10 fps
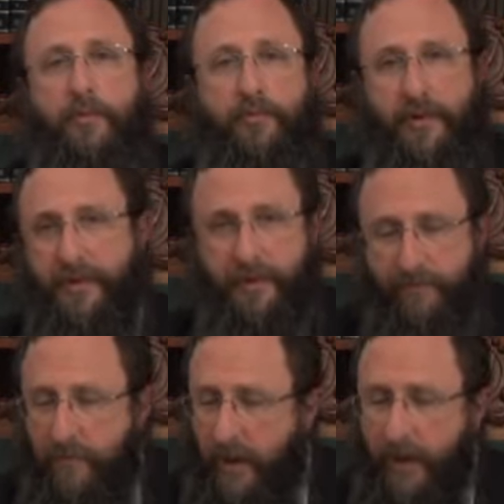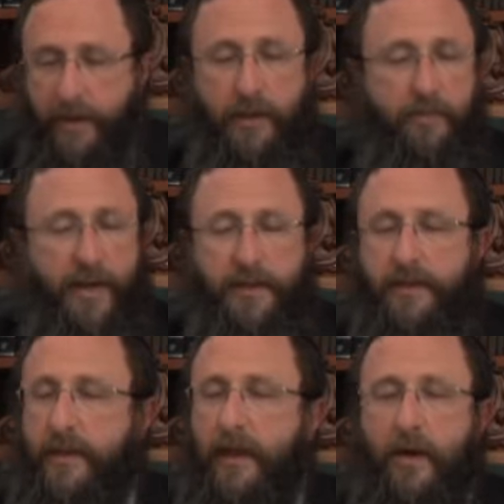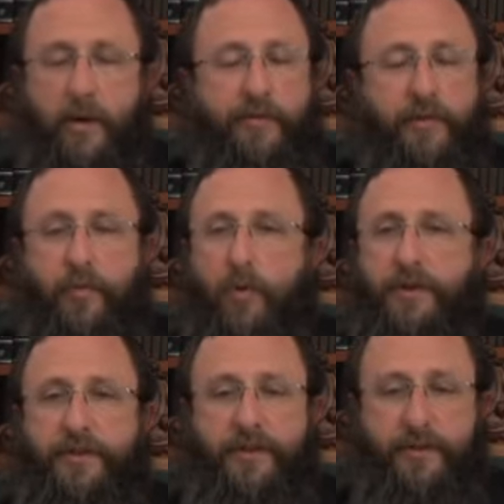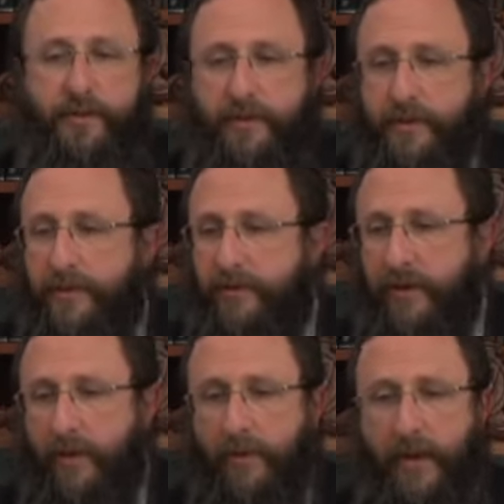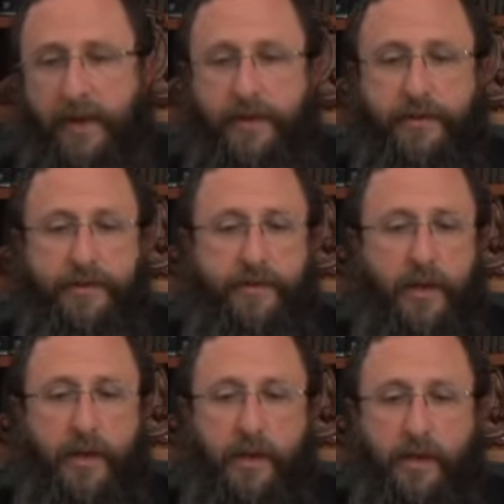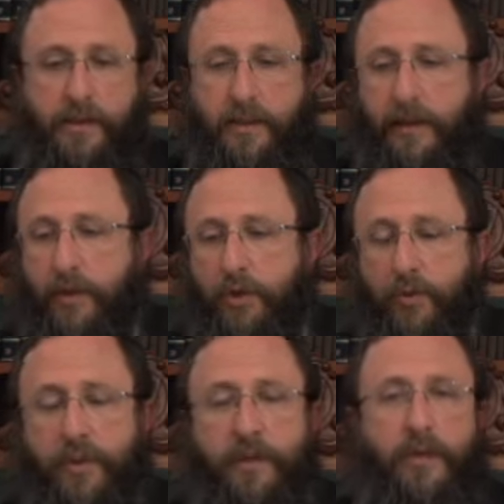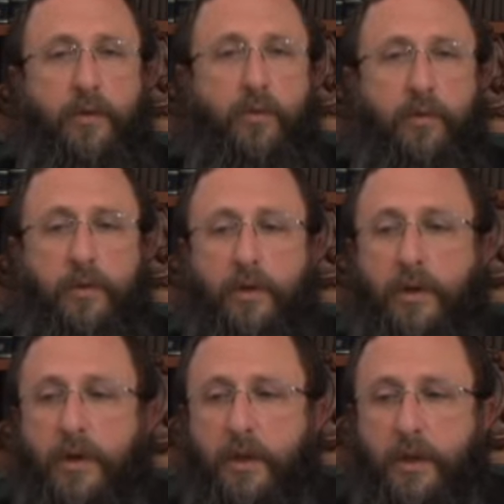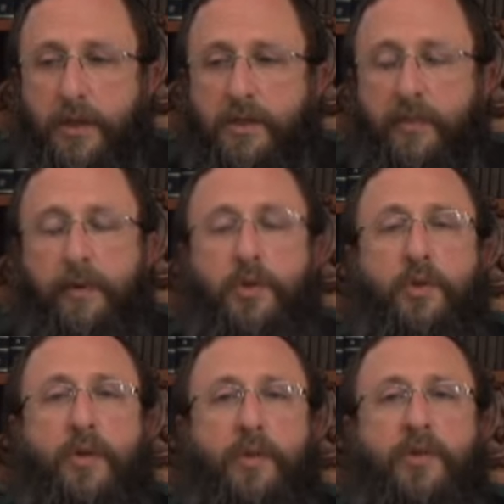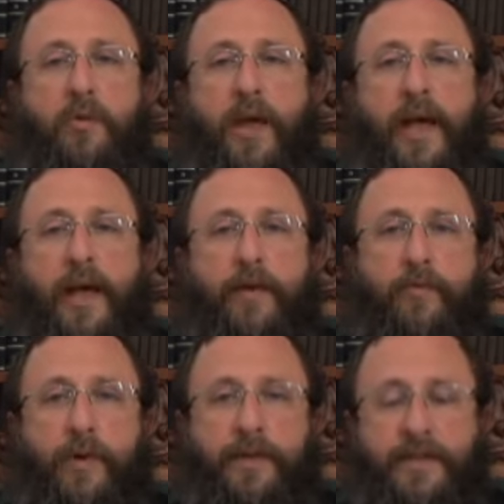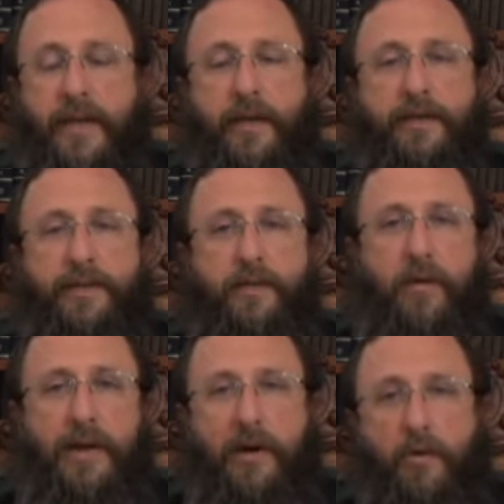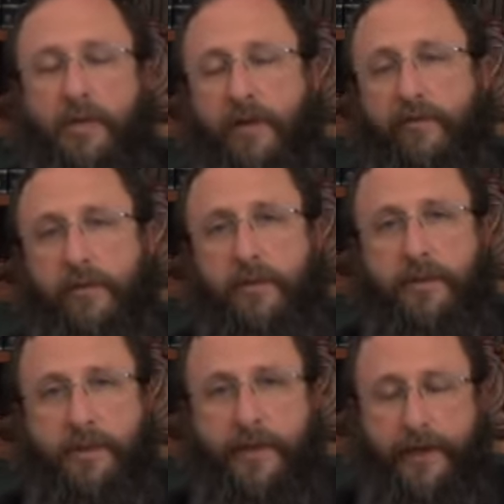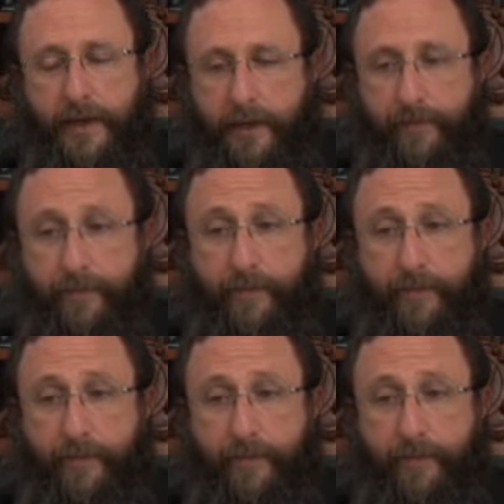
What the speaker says: presence of mind, capacity, however you want to describe it, as intellectually or spiritually, we don't have what it takes on our level today